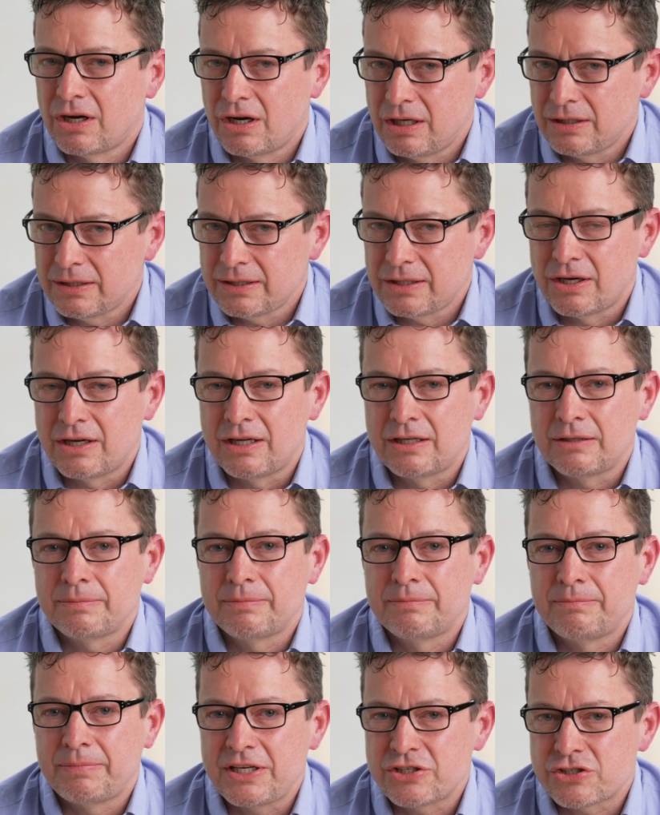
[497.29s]
All in all,
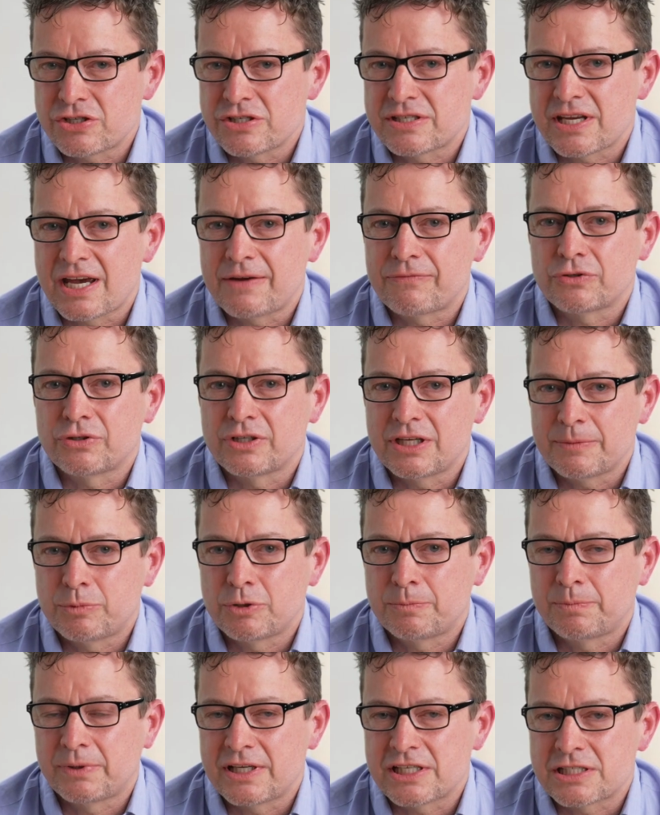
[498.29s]
patients after hip
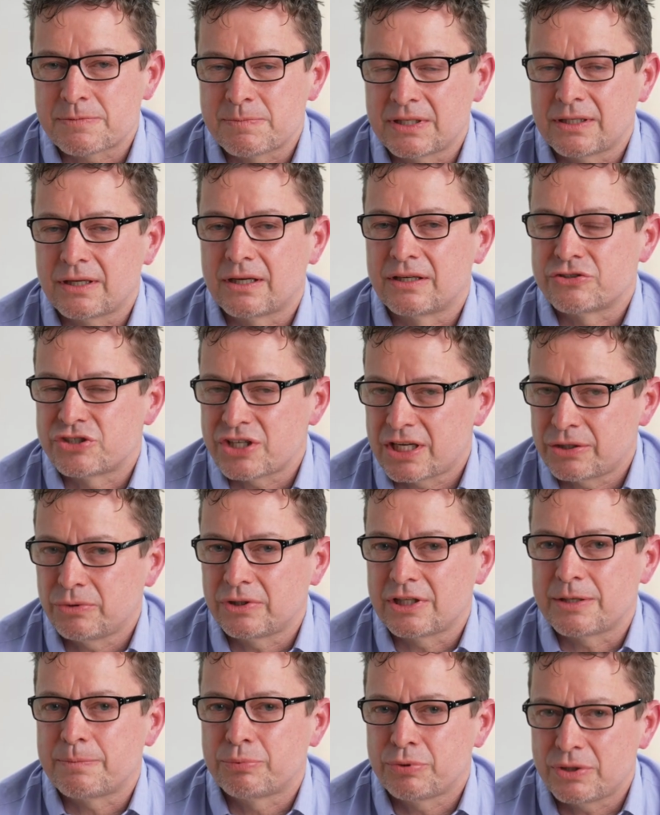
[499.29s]
replacement are
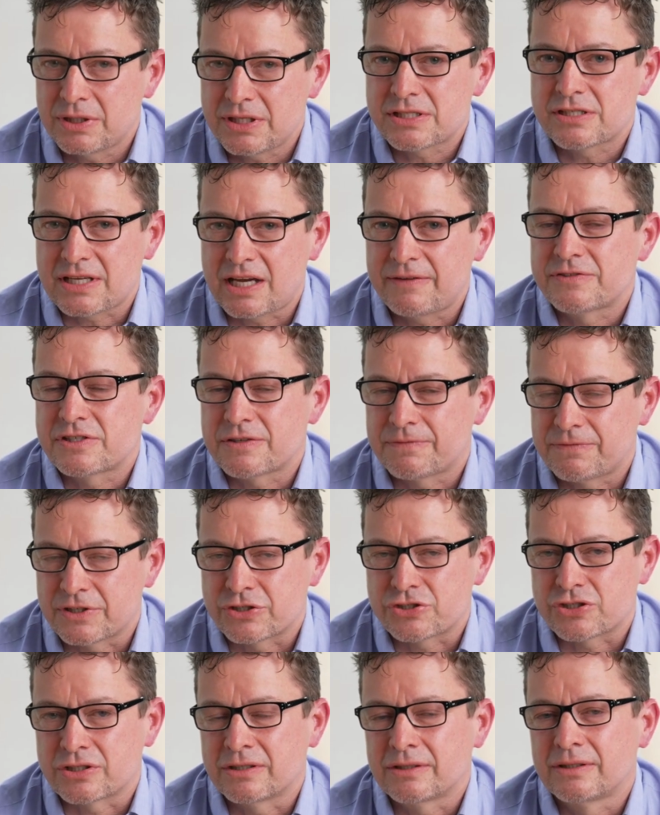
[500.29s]
generally pretty
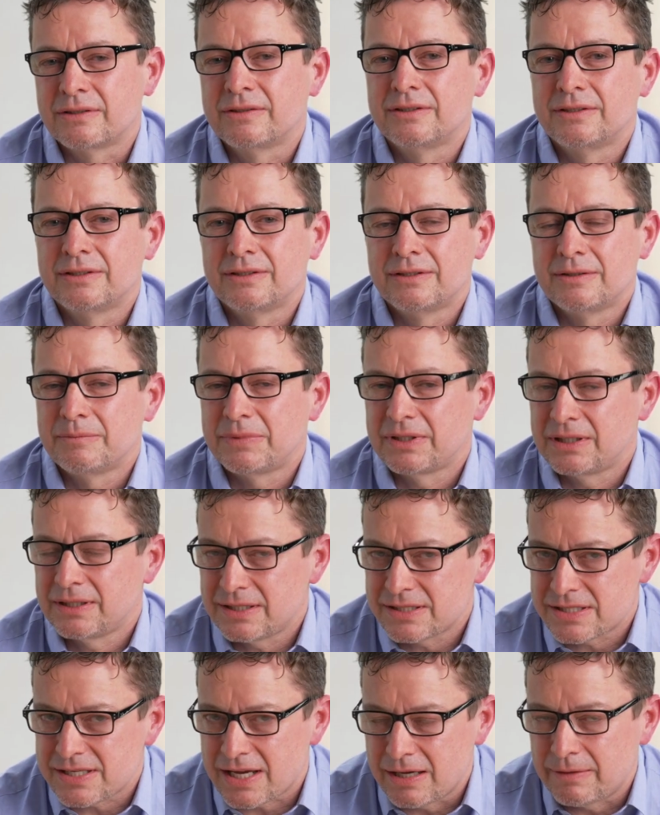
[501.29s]
self-sufficient, but it
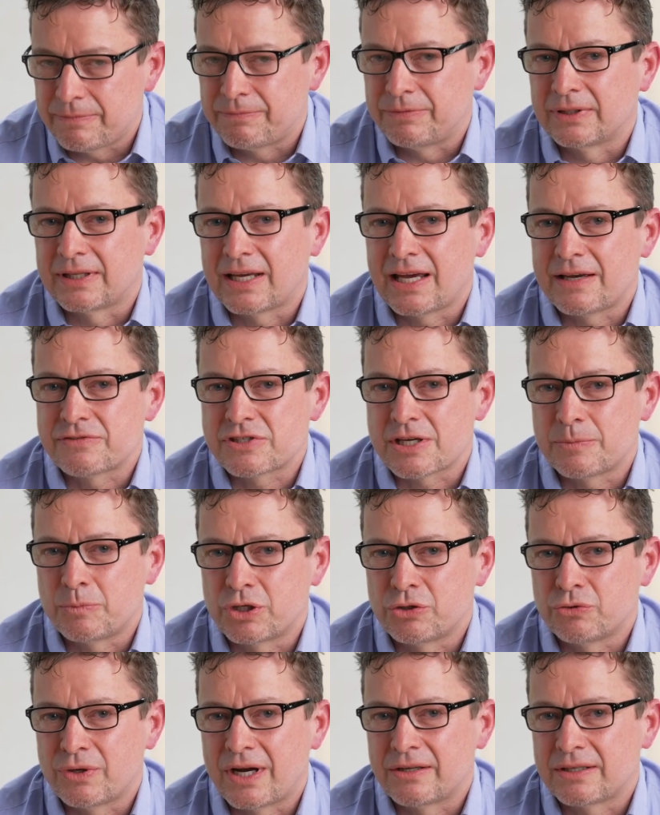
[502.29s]
is helpful to have
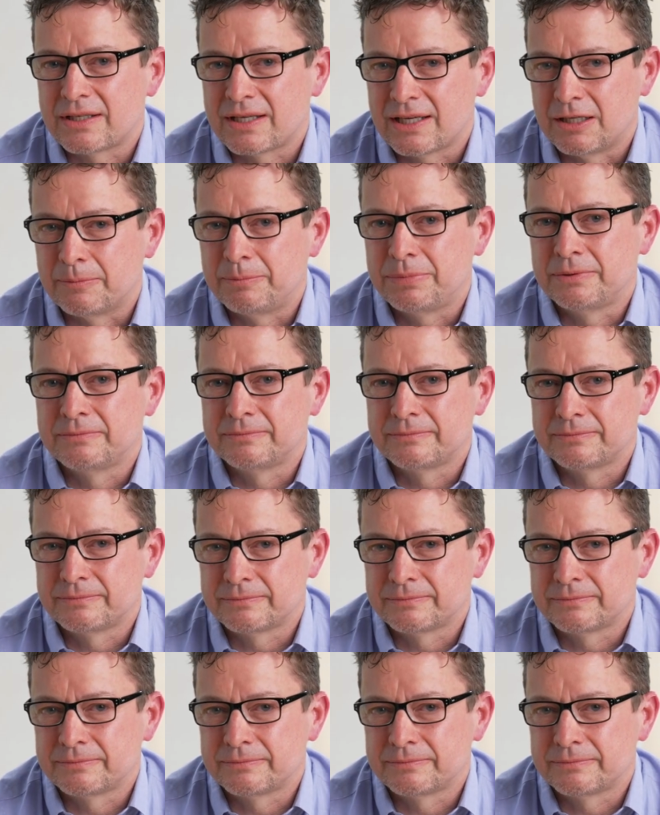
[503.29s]
someone around to help.